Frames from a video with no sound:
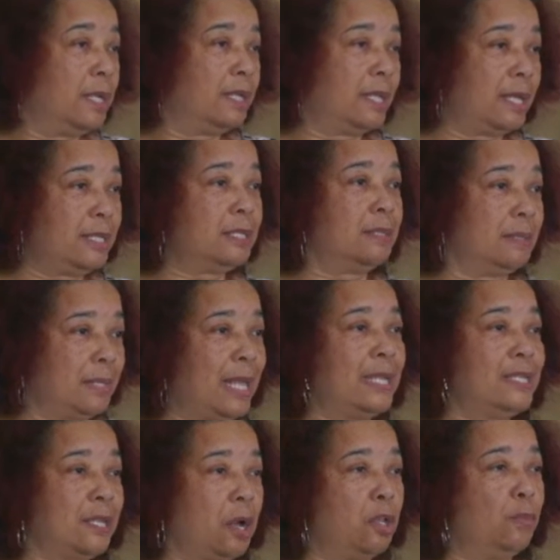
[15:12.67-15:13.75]

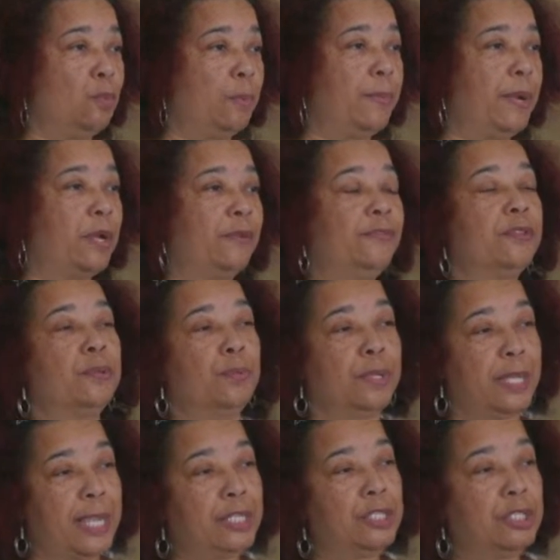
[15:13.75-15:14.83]
that's all the more better for the
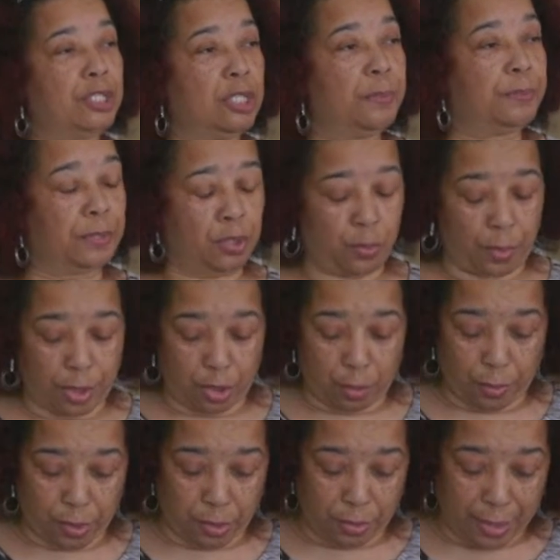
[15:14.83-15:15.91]
relationship between you
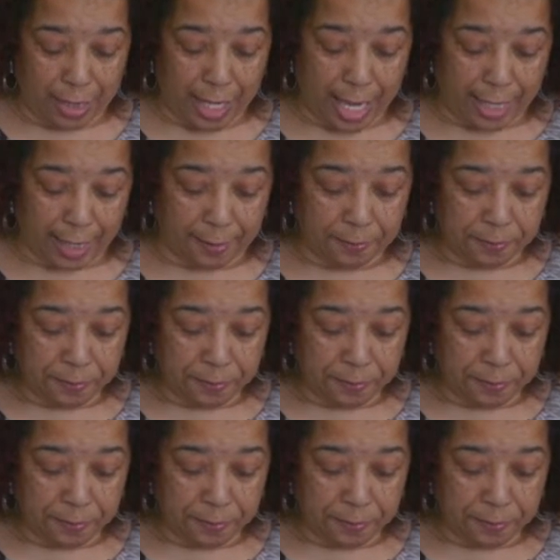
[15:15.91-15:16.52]
and your client.